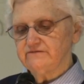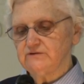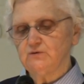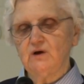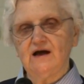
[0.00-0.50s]

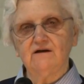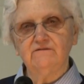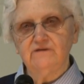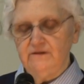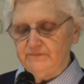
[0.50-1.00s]

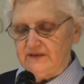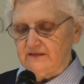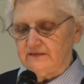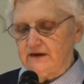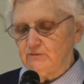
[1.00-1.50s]
12,
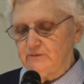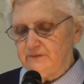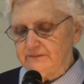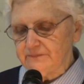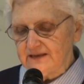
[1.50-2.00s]
they would
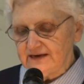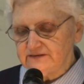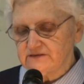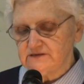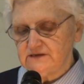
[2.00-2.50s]
be
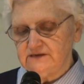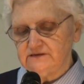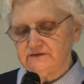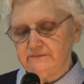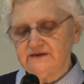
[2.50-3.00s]
placed
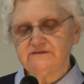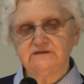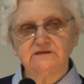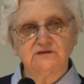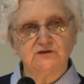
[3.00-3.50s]
in
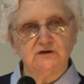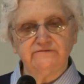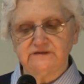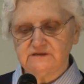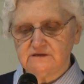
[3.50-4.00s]
domestic
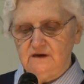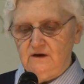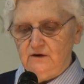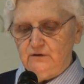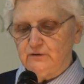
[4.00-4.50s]
service
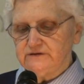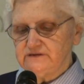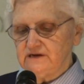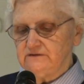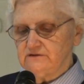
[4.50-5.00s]
or
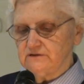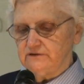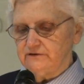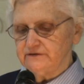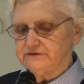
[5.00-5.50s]
sent to
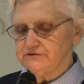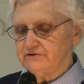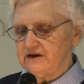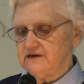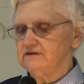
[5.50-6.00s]
learn a
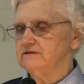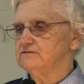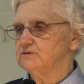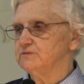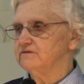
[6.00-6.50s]
trade
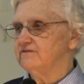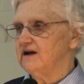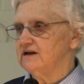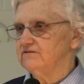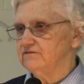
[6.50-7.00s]
to
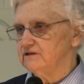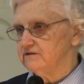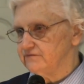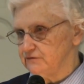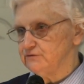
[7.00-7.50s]
provide for their
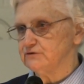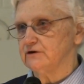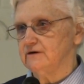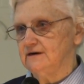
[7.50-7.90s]
future.